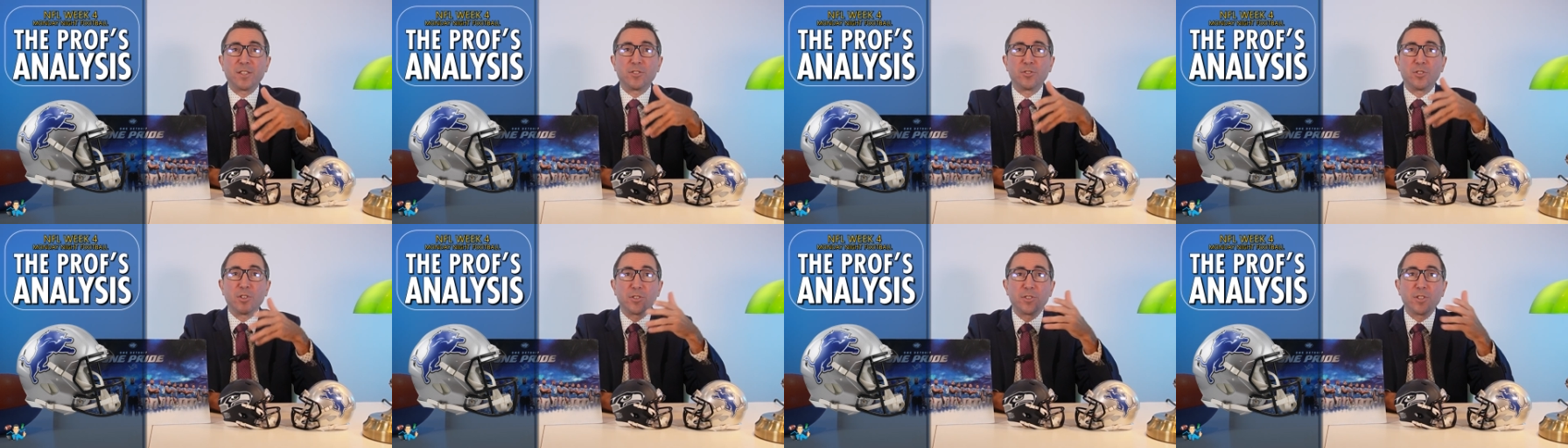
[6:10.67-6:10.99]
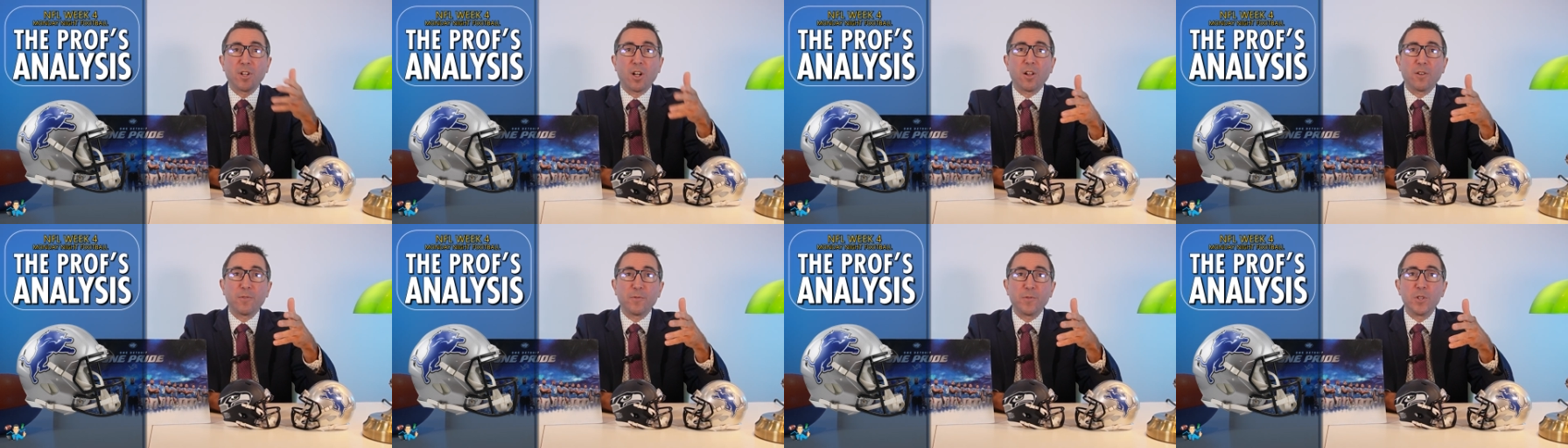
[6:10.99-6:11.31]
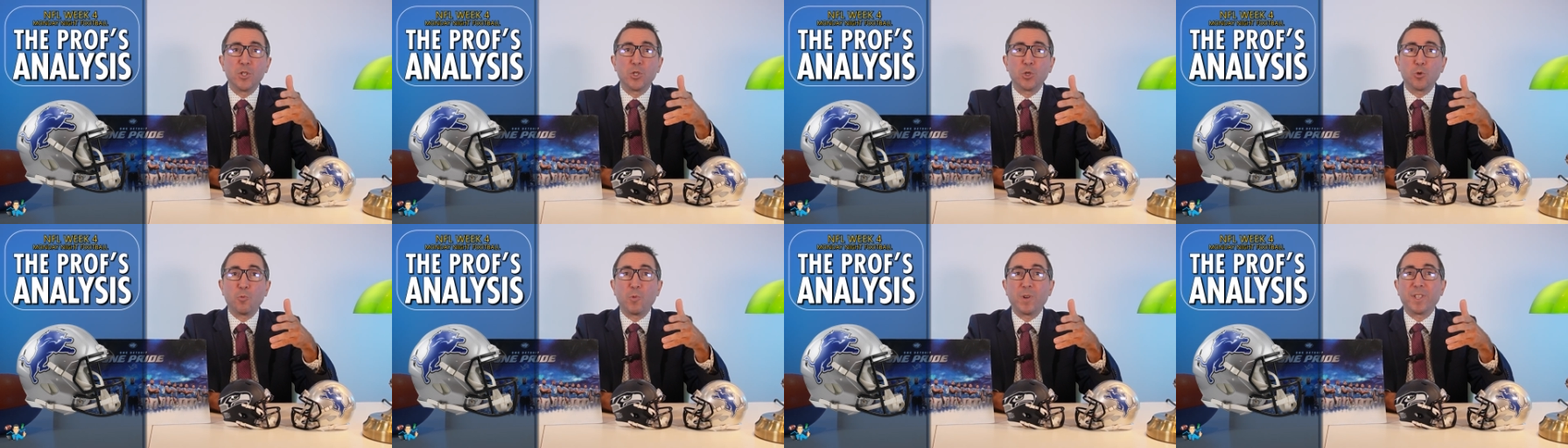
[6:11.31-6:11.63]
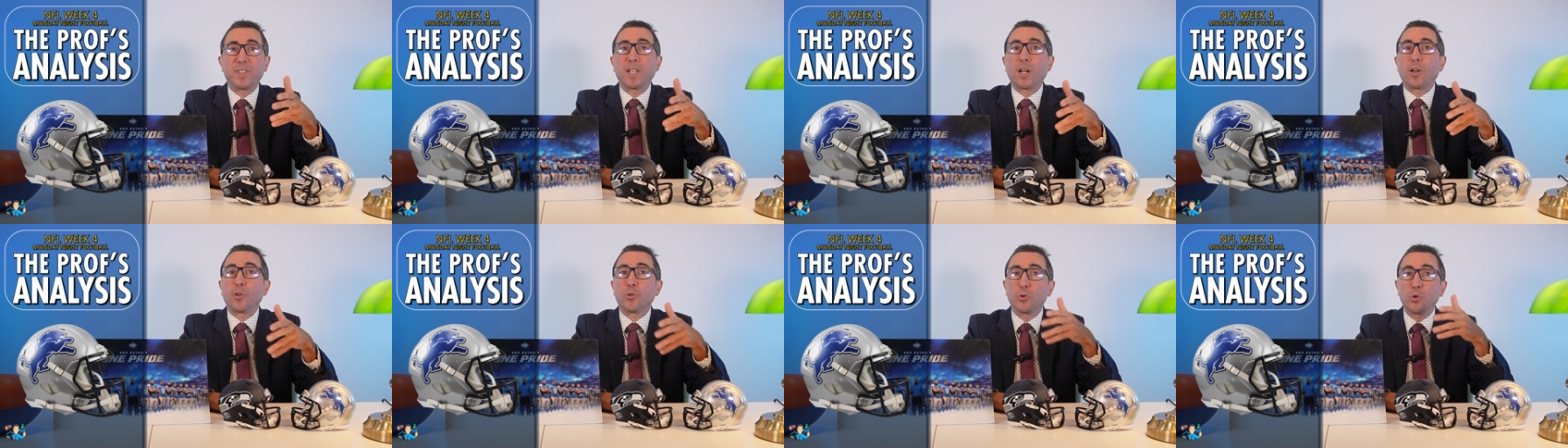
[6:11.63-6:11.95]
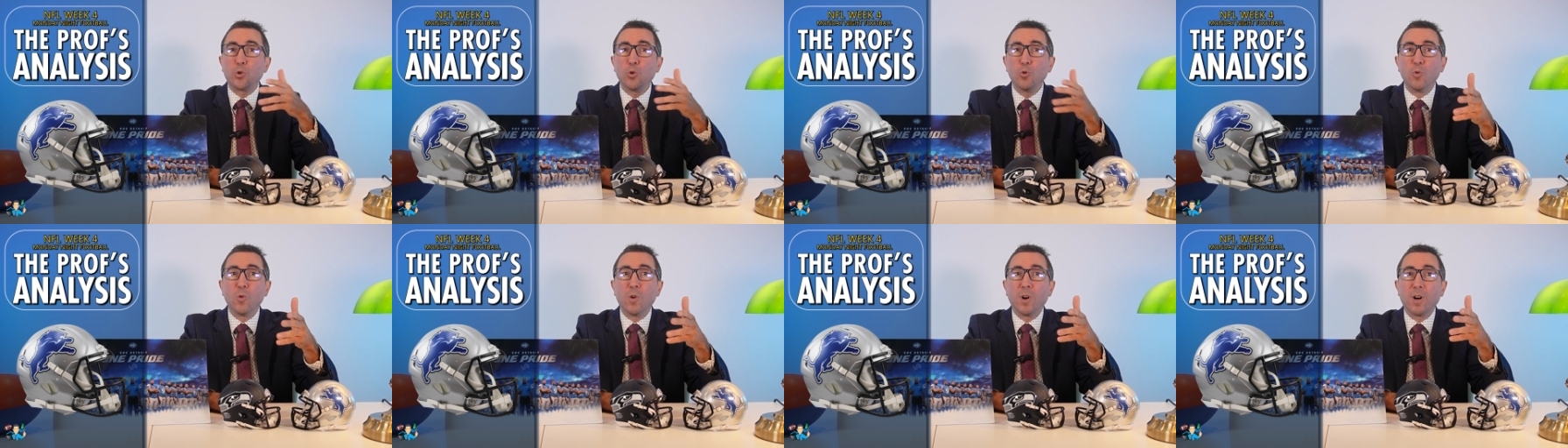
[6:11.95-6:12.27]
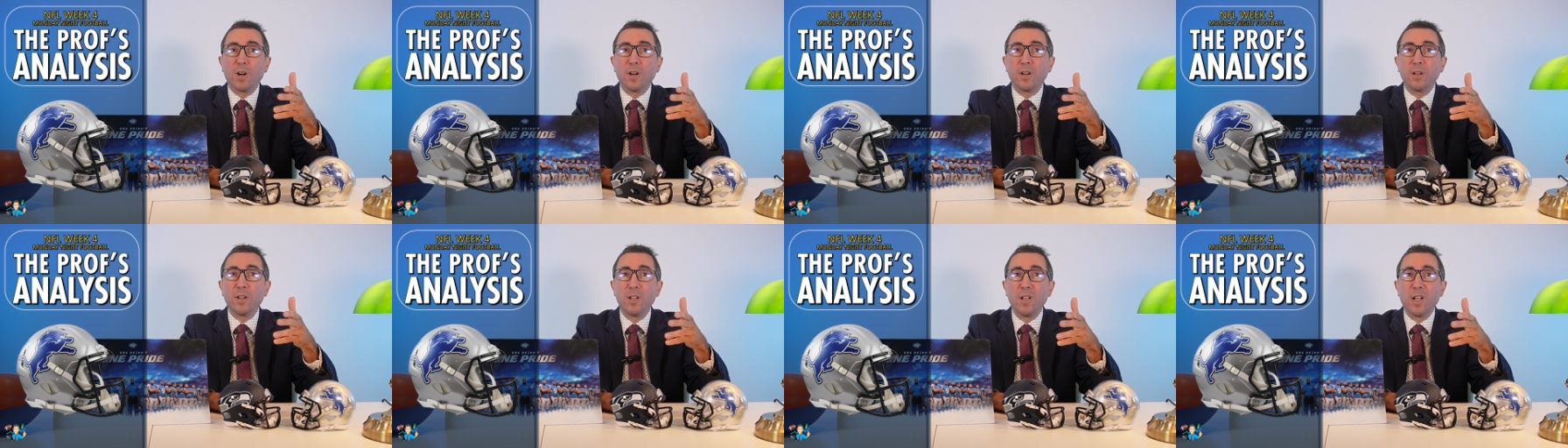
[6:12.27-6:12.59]
and the Dolphins without
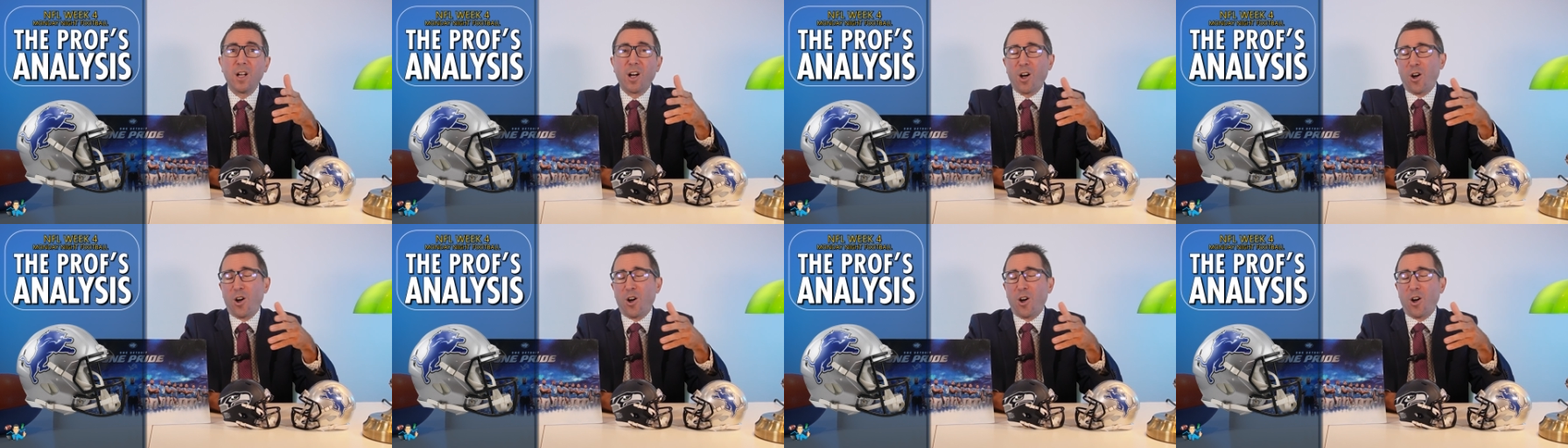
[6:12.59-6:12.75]
Tua